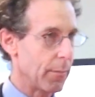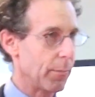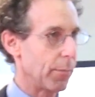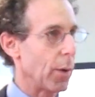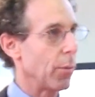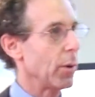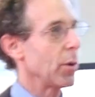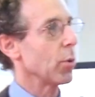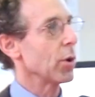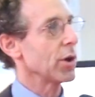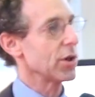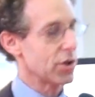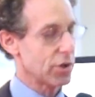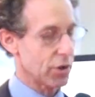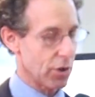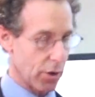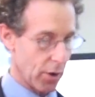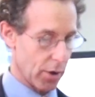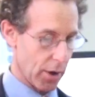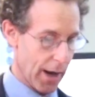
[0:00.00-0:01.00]
But we weren't
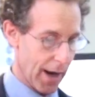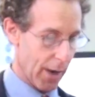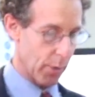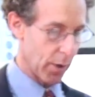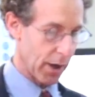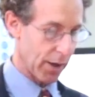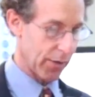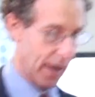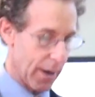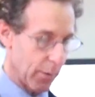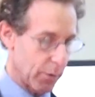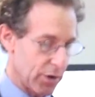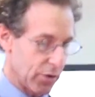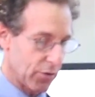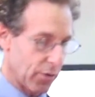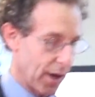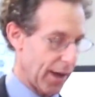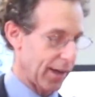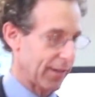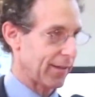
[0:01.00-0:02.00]
sure how well that would
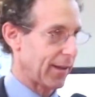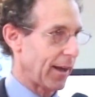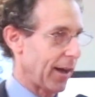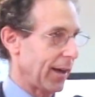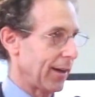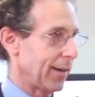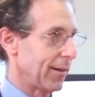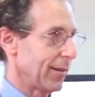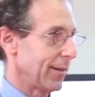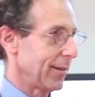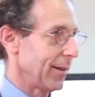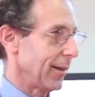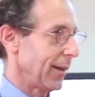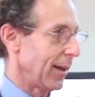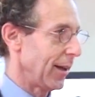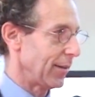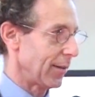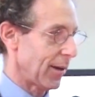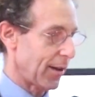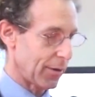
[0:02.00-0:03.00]
translate
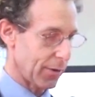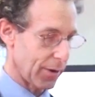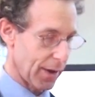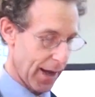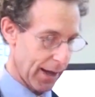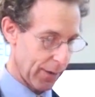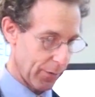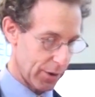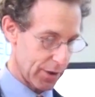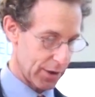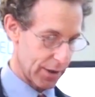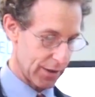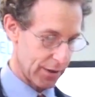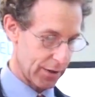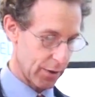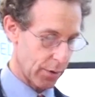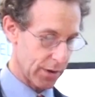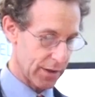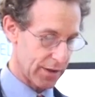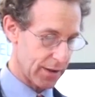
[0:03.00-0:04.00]
into other languages.
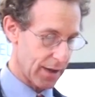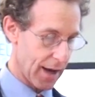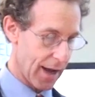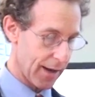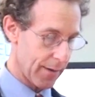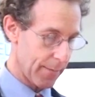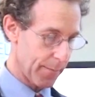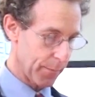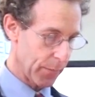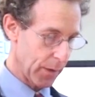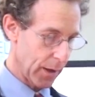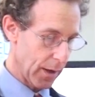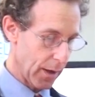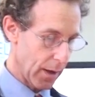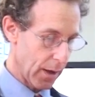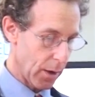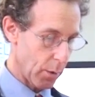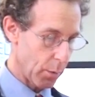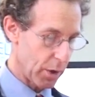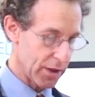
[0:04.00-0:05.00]
So instead,
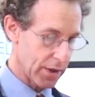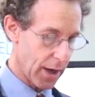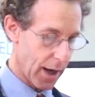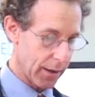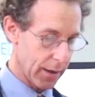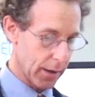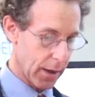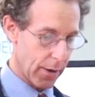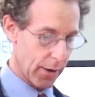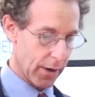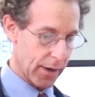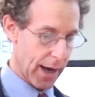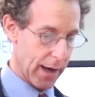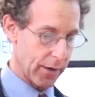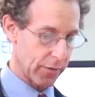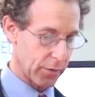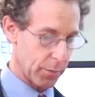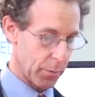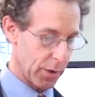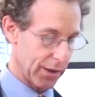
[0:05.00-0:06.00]
we title our
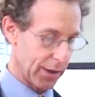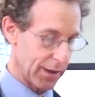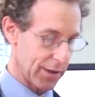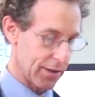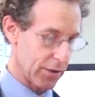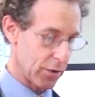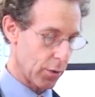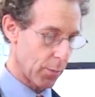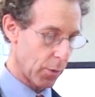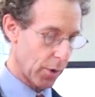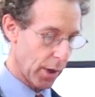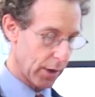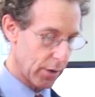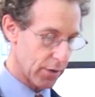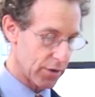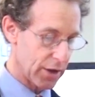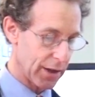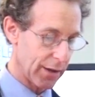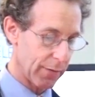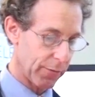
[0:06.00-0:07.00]
announcement, "Consumer
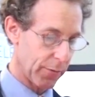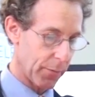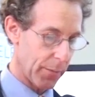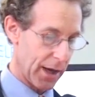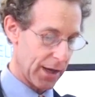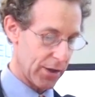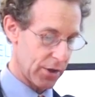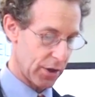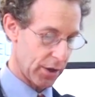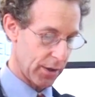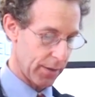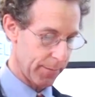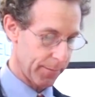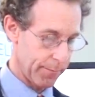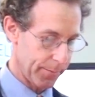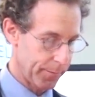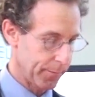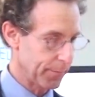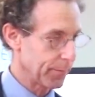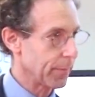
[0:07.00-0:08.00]
Energy Information,
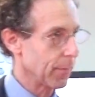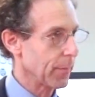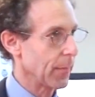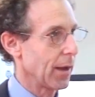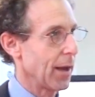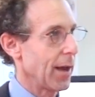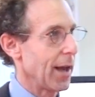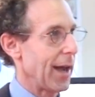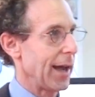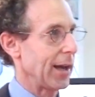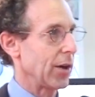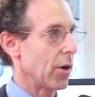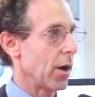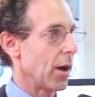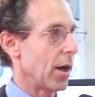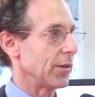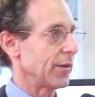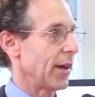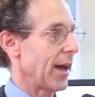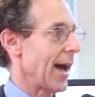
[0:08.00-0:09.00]
a
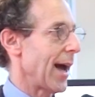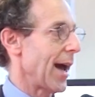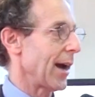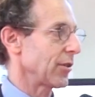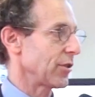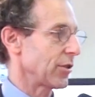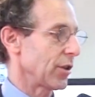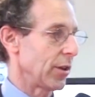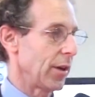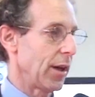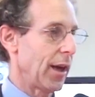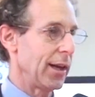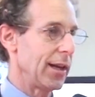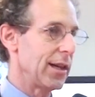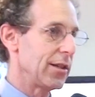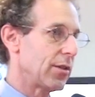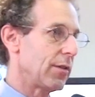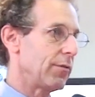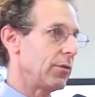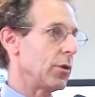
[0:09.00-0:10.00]
Call to Action." And
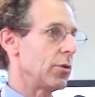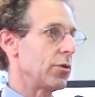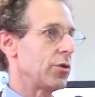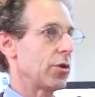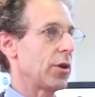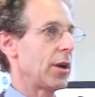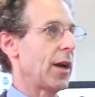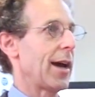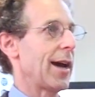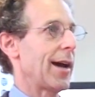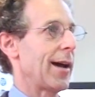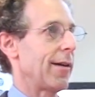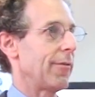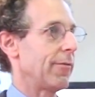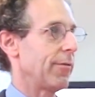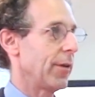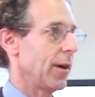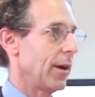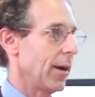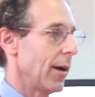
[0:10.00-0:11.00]
each of you should
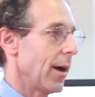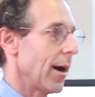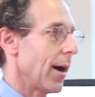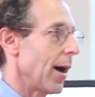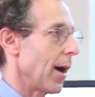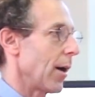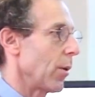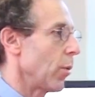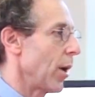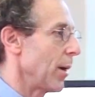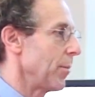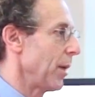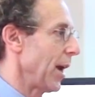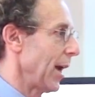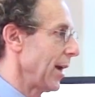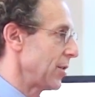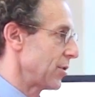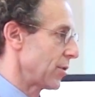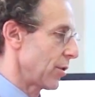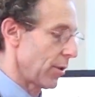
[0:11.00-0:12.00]
have our
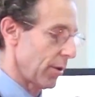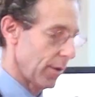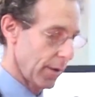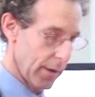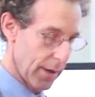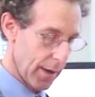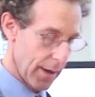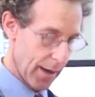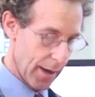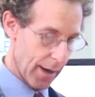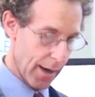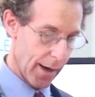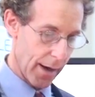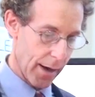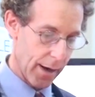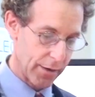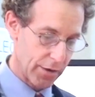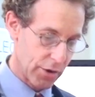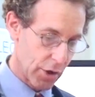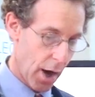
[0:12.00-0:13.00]
one-pager
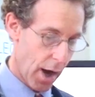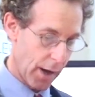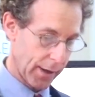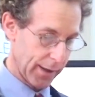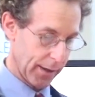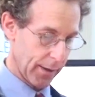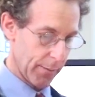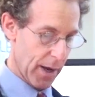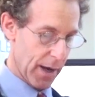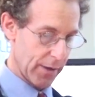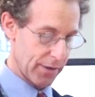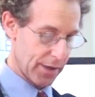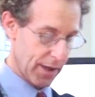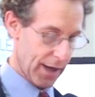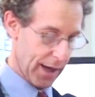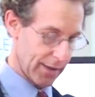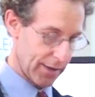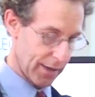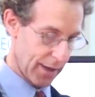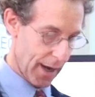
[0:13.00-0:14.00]
talking about
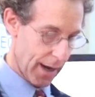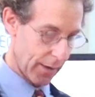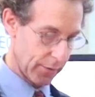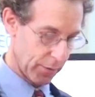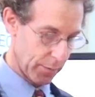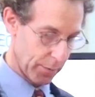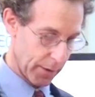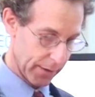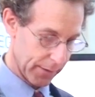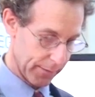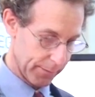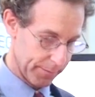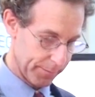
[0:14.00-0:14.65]
today's announcement.